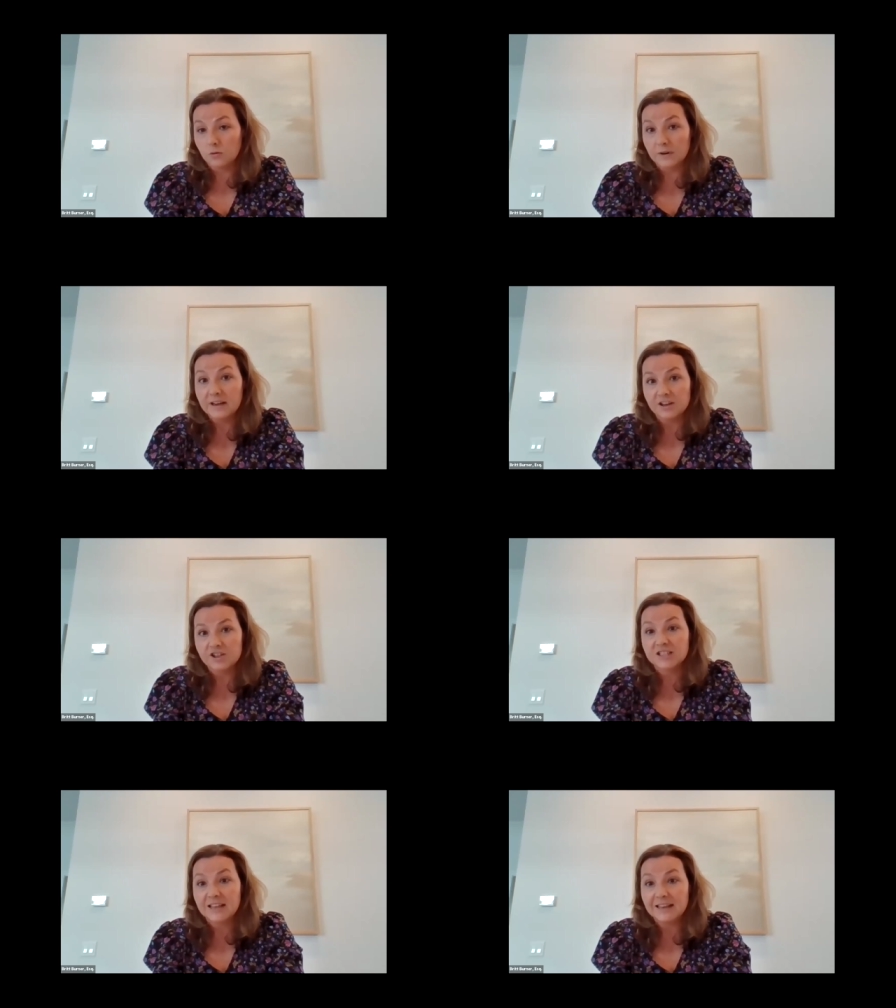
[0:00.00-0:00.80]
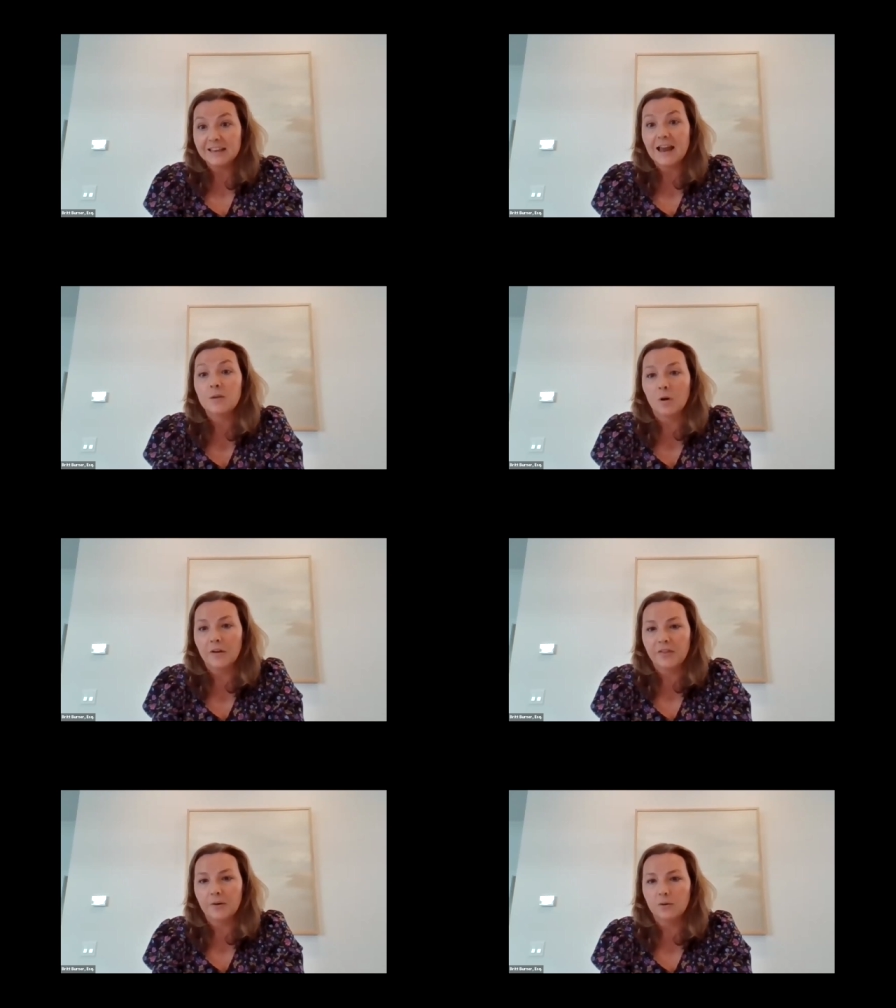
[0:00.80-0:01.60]
or I should say you didn't
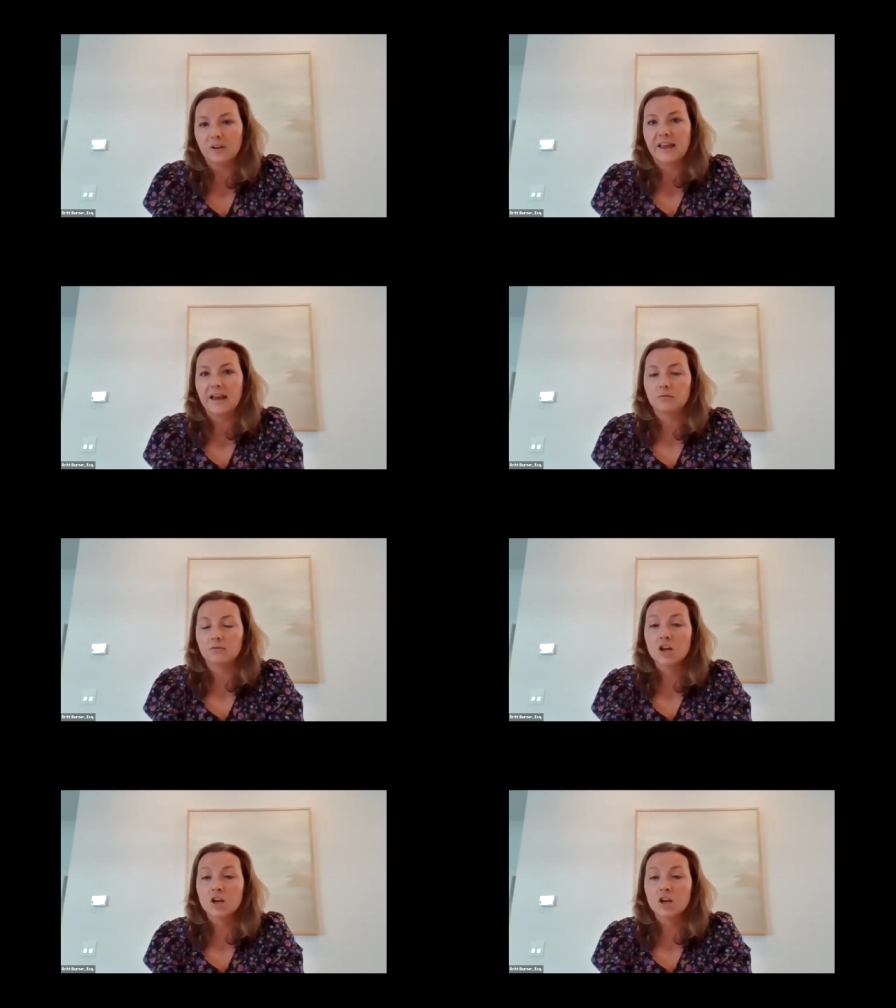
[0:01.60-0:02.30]
want the whole account,